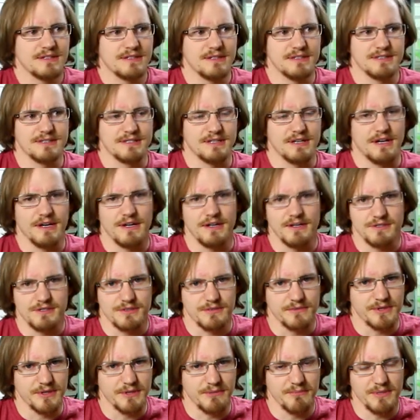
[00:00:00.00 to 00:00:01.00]
is I
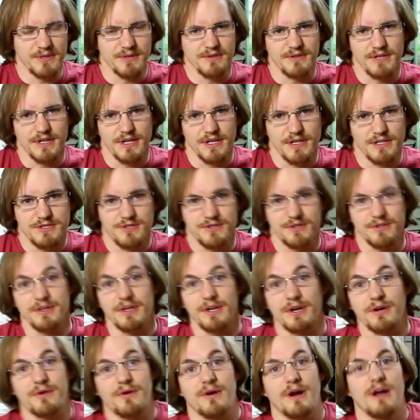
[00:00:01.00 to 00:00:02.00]
also want to build a
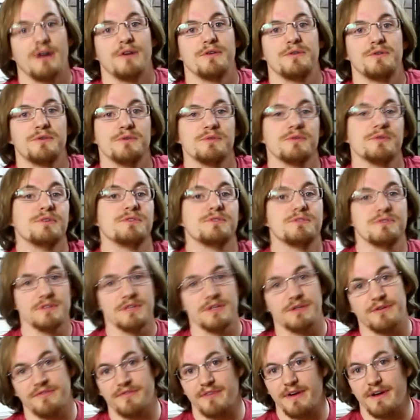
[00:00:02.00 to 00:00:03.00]
Stirling cryo cooler to
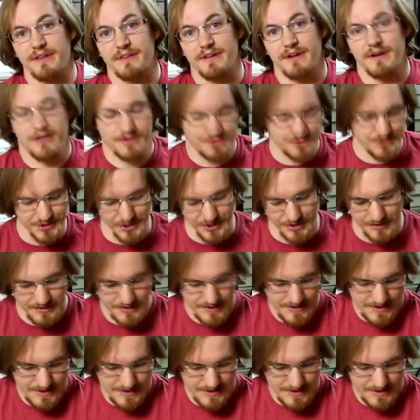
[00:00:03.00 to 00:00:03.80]
liquefy the oxygen.